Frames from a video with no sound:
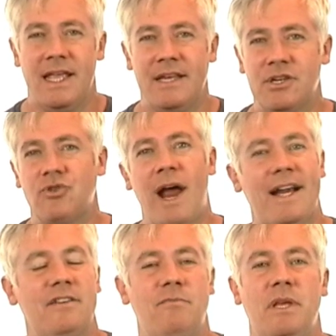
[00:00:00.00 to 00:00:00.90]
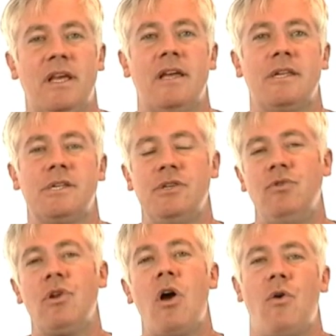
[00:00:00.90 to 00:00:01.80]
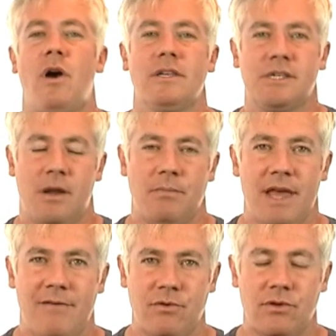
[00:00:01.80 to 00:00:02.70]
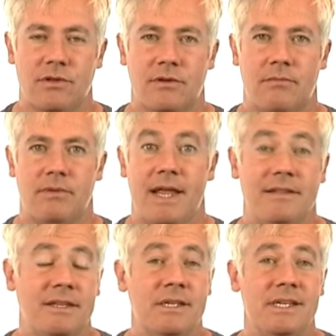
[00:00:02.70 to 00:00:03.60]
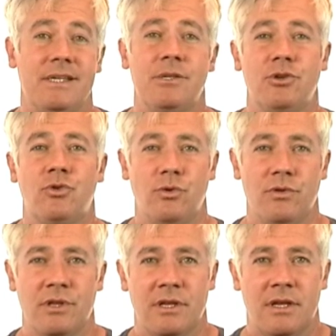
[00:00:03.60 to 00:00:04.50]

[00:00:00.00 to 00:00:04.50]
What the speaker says: It's attractive because you know on some level that this is the truth.